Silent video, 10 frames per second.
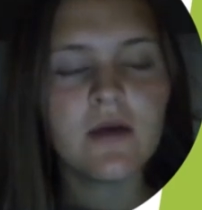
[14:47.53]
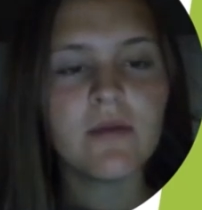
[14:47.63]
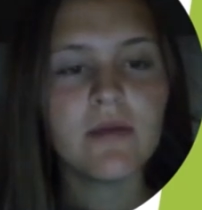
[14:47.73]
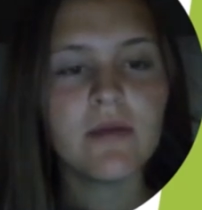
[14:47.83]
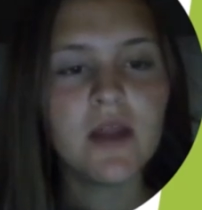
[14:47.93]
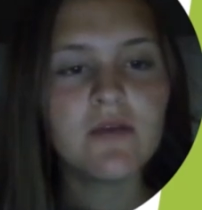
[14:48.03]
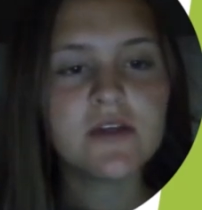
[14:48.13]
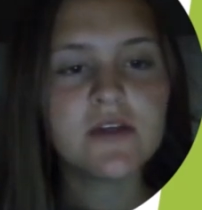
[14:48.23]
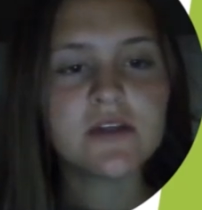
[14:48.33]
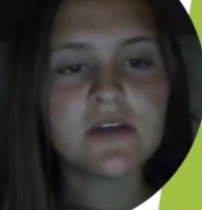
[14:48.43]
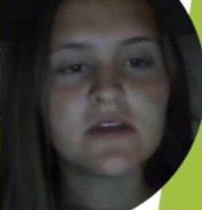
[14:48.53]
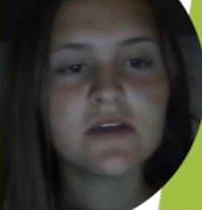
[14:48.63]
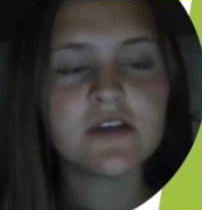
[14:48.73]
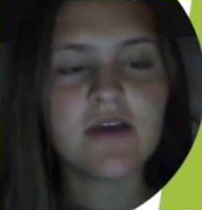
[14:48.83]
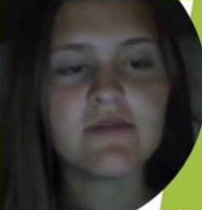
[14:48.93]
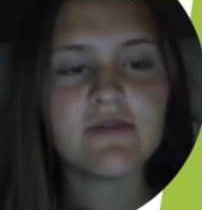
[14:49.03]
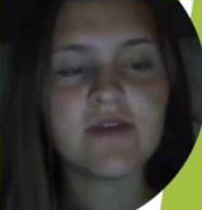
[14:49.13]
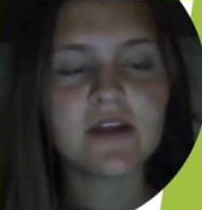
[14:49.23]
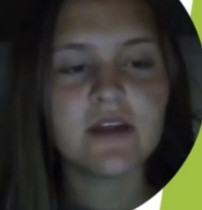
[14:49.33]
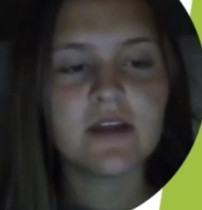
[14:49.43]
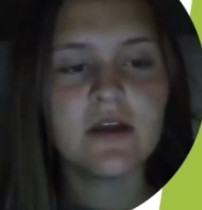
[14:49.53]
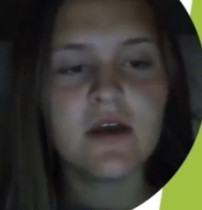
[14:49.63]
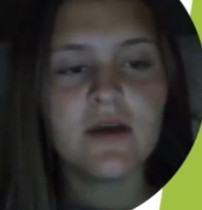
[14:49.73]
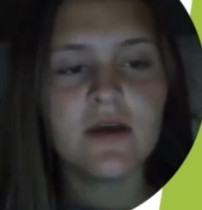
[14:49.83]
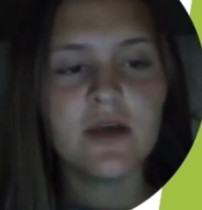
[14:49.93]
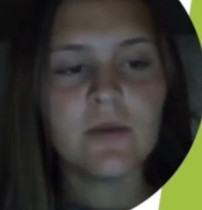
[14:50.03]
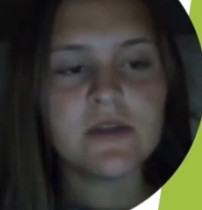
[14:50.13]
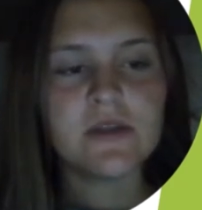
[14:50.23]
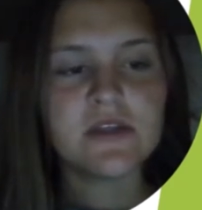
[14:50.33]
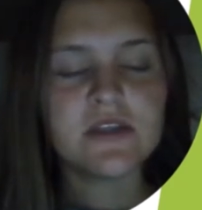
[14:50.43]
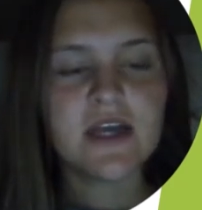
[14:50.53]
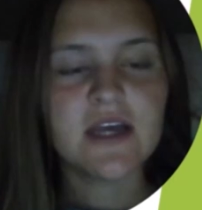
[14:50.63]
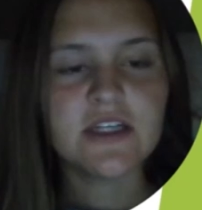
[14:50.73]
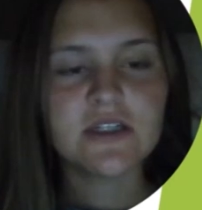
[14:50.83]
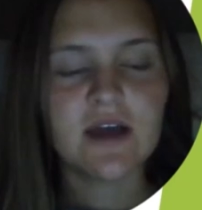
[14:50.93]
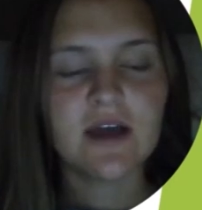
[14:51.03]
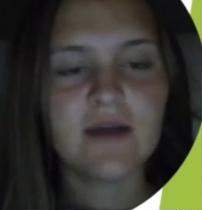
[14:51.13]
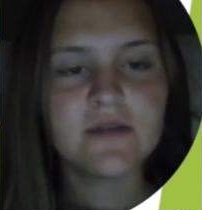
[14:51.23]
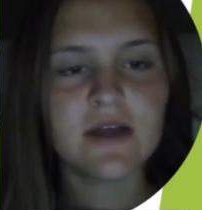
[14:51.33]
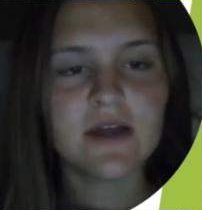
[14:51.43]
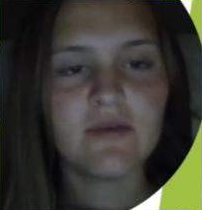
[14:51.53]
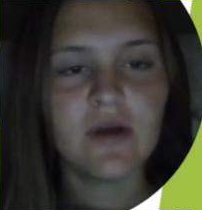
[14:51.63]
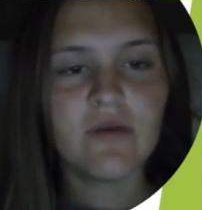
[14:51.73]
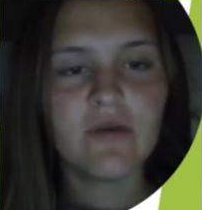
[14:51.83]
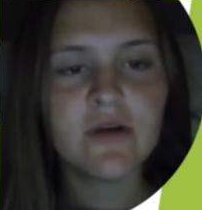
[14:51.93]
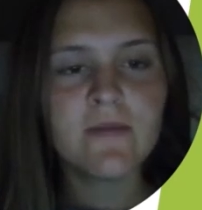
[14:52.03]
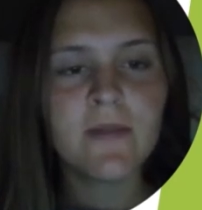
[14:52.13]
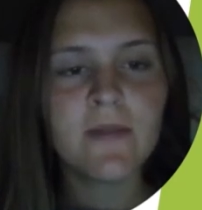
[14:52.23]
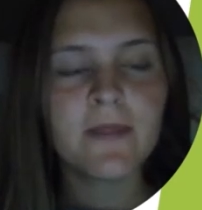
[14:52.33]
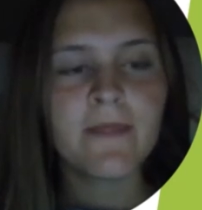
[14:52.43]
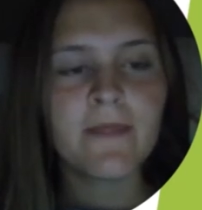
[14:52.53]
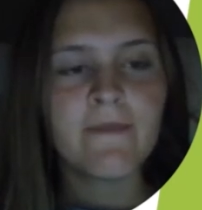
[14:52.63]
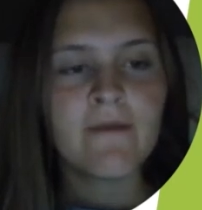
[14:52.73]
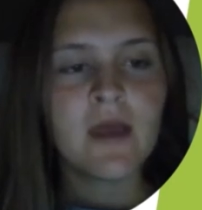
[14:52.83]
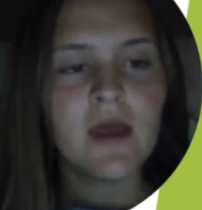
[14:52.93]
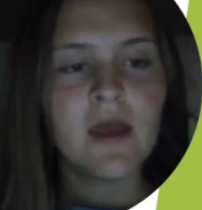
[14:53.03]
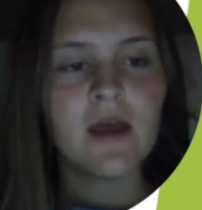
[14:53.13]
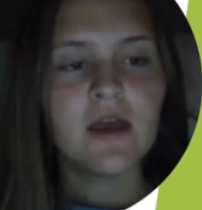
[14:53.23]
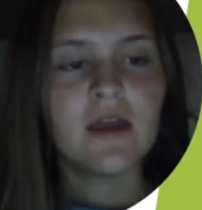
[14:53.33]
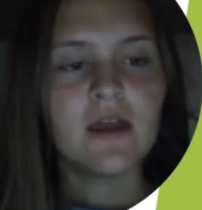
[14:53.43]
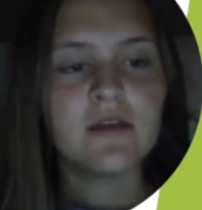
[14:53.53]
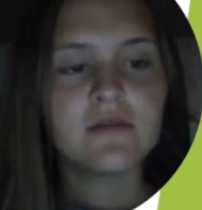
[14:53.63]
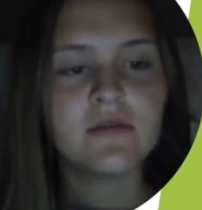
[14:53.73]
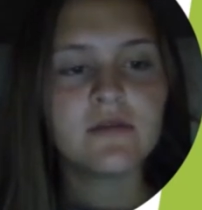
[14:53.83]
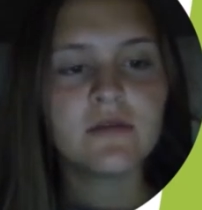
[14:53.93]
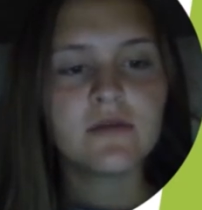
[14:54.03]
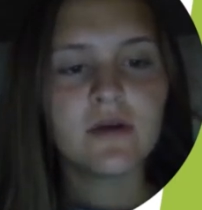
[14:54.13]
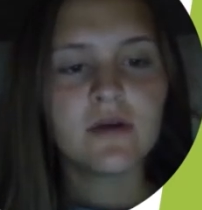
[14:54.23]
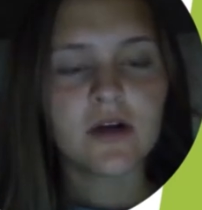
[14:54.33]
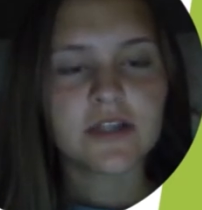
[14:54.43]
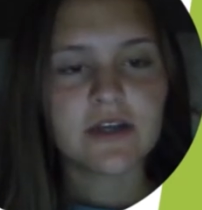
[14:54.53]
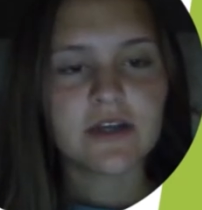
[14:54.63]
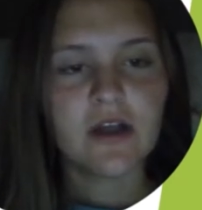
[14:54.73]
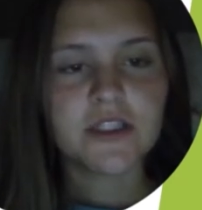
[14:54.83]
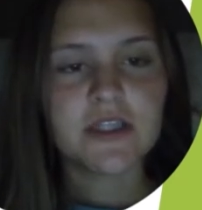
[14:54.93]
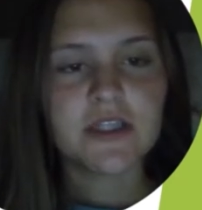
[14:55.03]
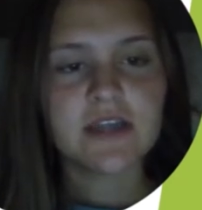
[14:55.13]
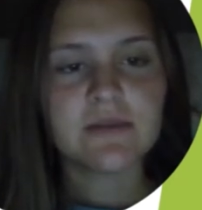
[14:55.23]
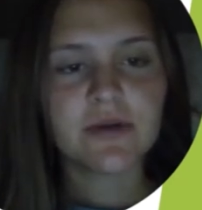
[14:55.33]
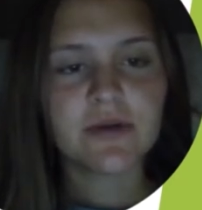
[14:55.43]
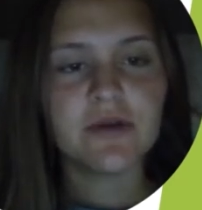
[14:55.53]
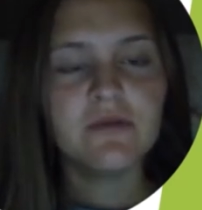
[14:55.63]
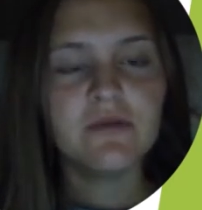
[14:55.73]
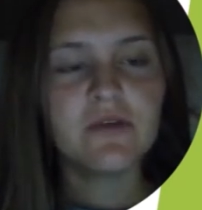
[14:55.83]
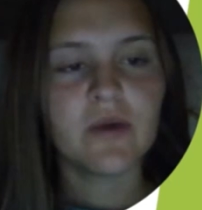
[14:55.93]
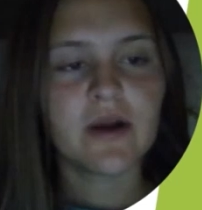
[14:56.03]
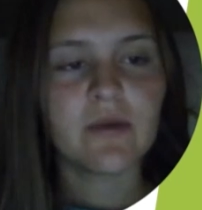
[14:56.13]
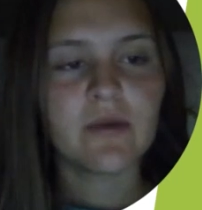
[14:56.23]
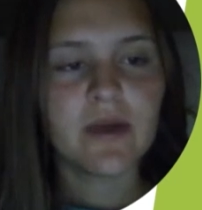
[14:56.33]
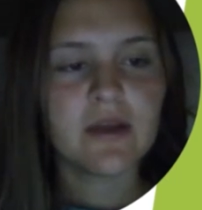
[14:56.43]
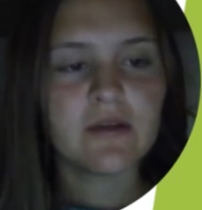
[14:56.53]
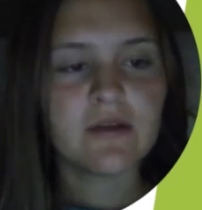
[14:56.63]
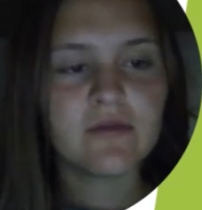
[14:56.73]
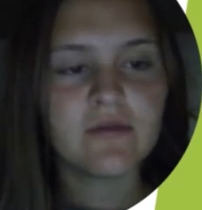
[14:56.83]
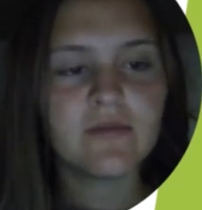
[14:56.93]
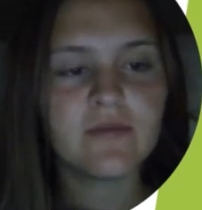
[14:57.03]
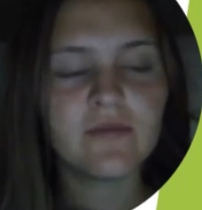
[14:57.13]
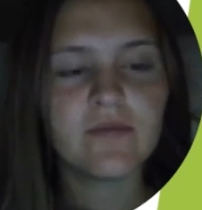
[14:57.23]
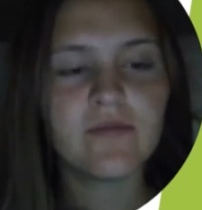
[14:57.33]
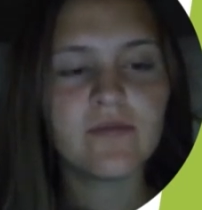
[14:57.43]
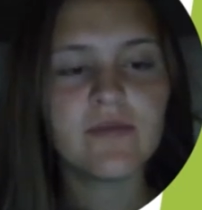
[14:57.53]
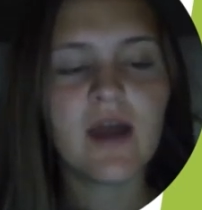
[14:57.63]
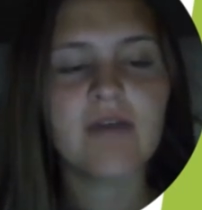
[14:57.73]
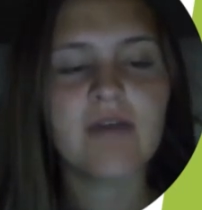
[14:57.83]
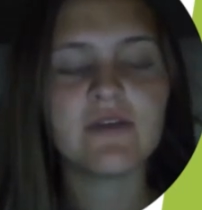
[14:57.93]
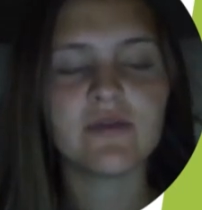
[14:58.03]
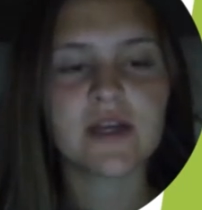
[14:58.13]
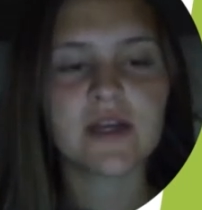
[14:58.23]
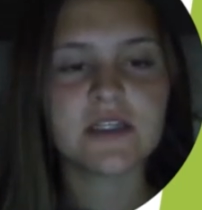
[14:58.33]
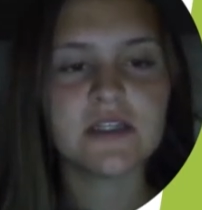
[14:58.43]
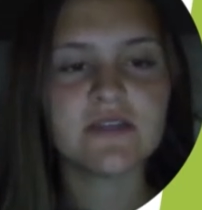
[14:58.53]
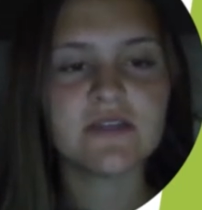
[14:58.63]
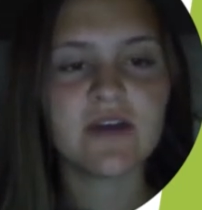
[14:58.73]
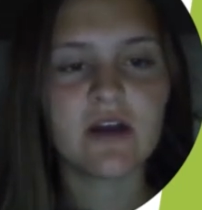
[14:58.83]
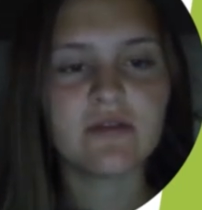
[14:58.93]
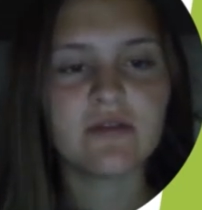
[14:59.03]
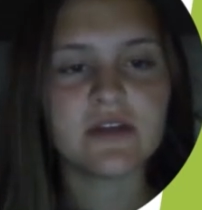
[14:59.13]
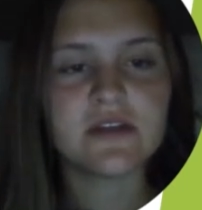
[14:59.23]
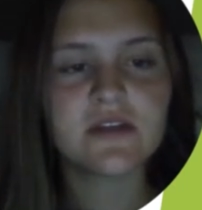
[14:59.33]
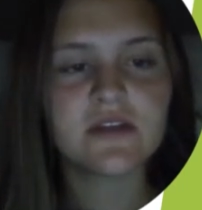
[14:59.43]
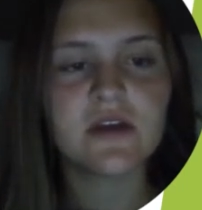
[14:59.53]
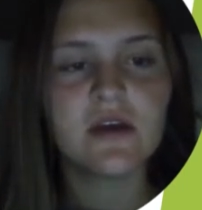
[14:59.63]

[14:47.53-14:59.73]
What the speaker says: But many of these diseases have affected humans since ancient times that I've went over, and our technology has improved to where we can have different vaccines to fight off these